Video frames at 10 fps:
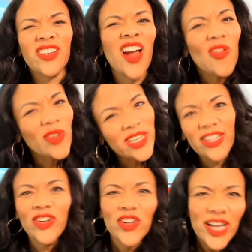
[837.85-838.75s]
They're not really
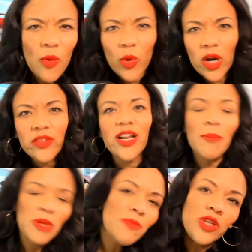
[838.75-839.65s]
in your network. They're
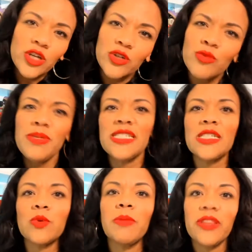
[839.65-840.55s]
not people you're going to do
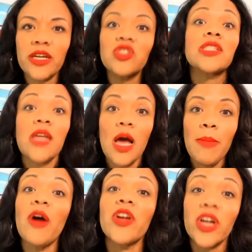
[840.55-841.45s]
business with, but they're just
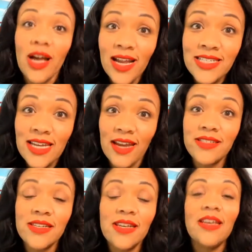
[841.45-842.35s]
about your content.